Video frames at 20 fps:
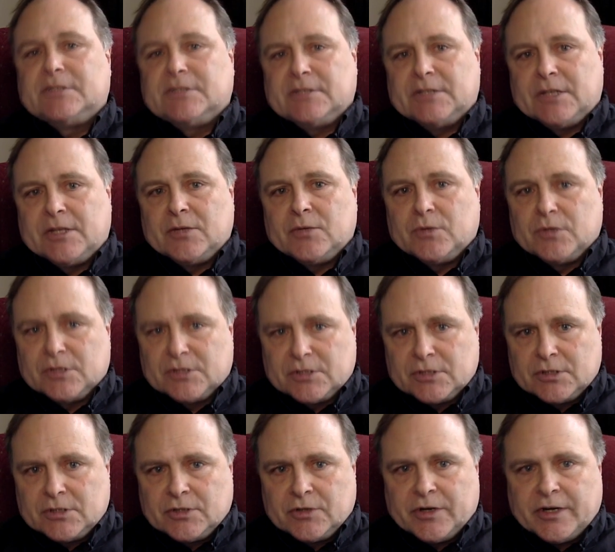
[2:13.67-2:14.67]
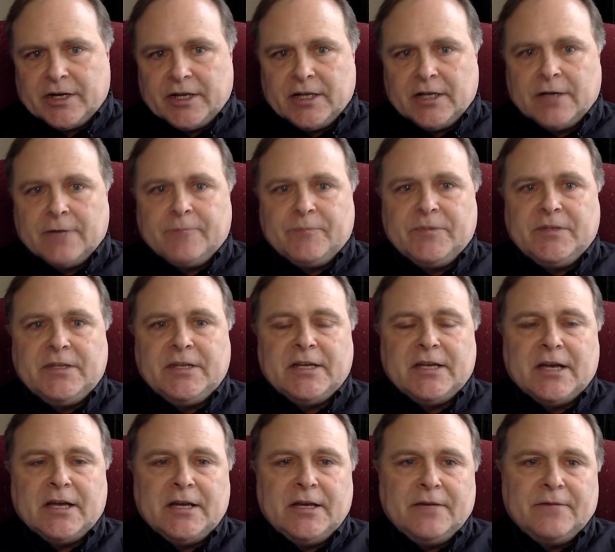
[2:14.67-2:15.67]
in other words, creating
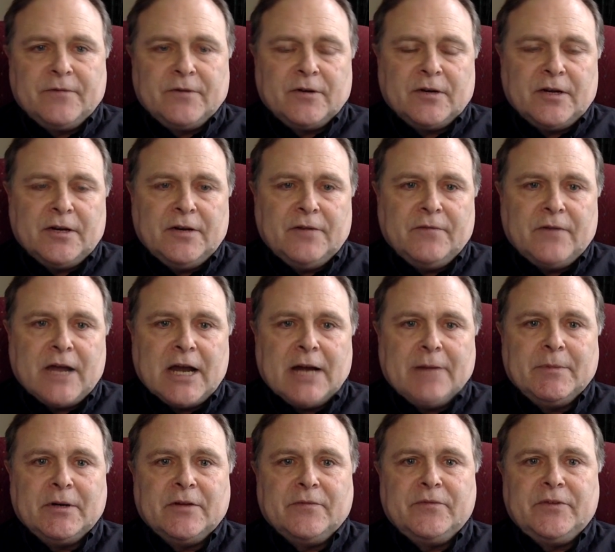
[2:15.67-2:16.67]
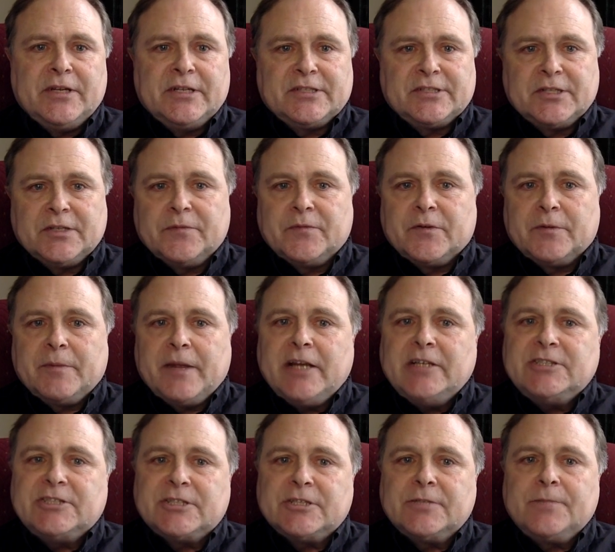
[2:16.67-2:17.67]
an environment of
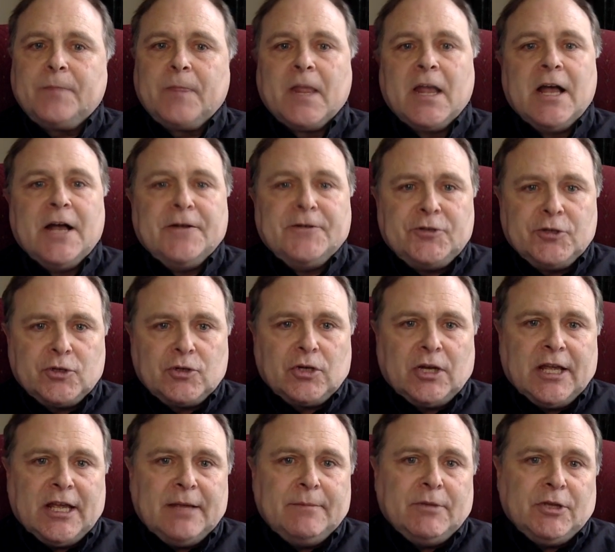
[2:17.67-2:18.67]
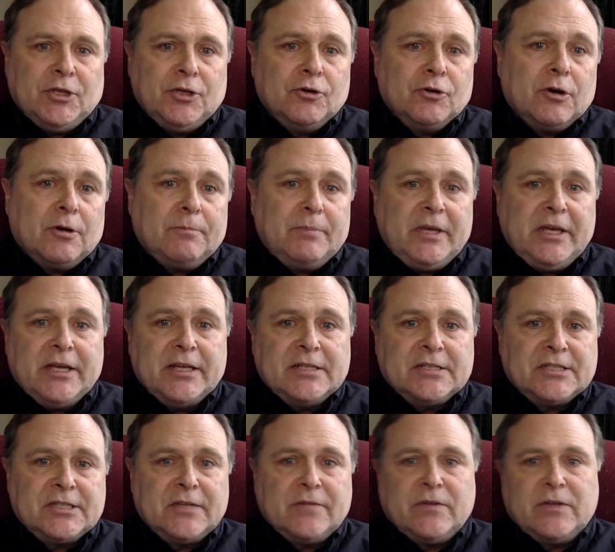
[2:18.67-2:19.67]
disinformation, to claim European
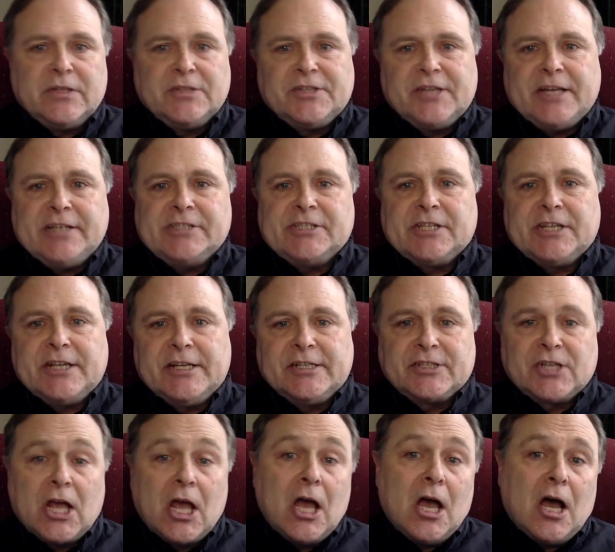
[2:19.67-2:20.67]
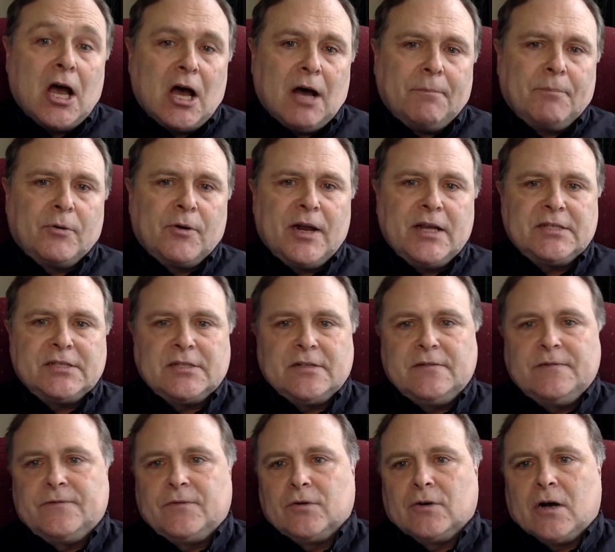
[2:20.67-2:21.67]
civilization is
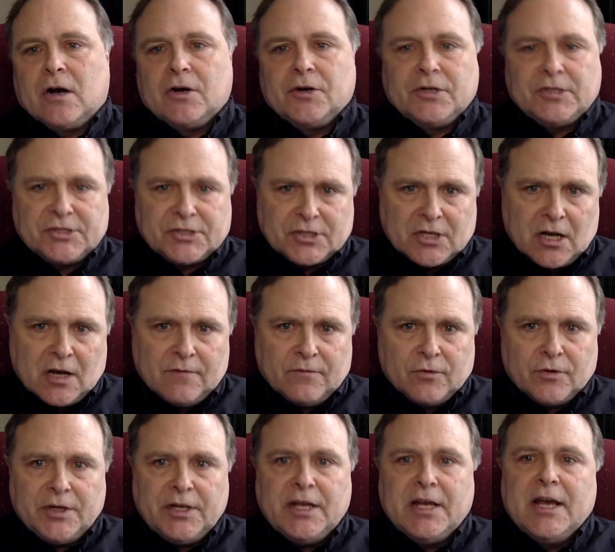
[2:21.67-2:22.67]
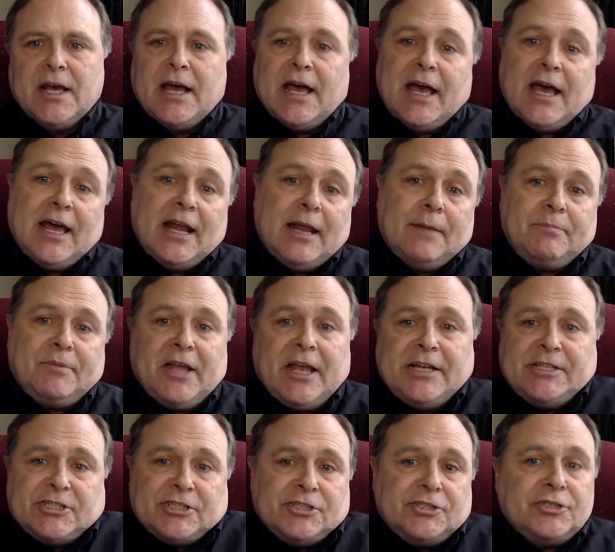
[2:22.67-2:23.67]
oppressive for our discovery,
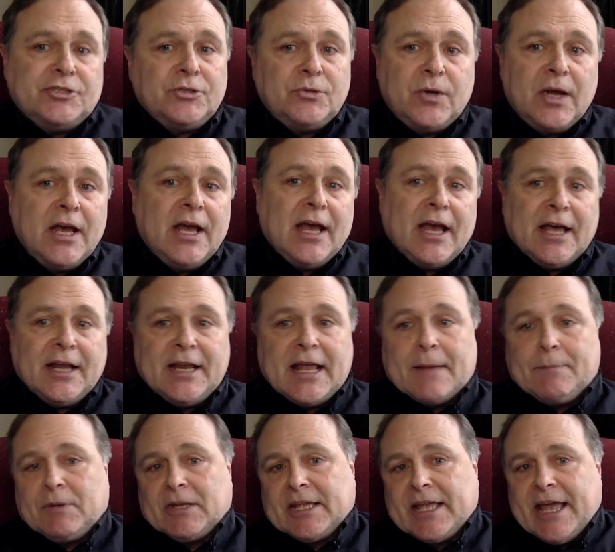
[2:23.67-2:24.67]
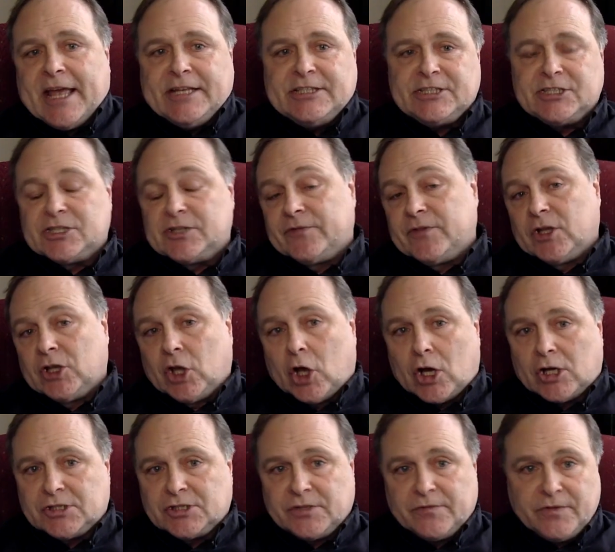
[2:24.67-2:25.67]
adaptation to, and application of the
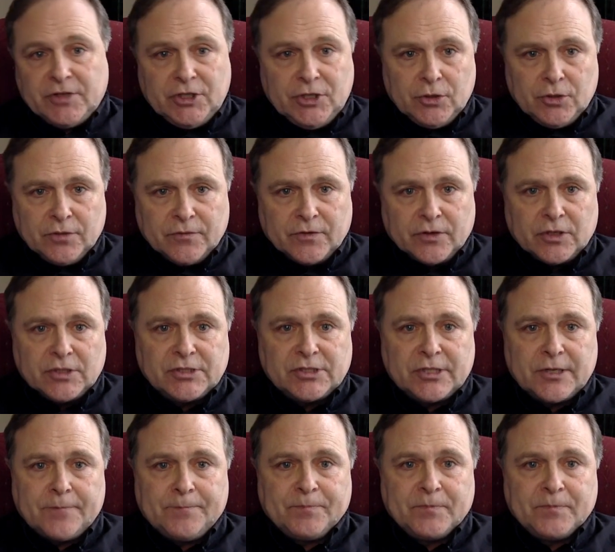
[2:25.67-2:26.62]
laws of the universe.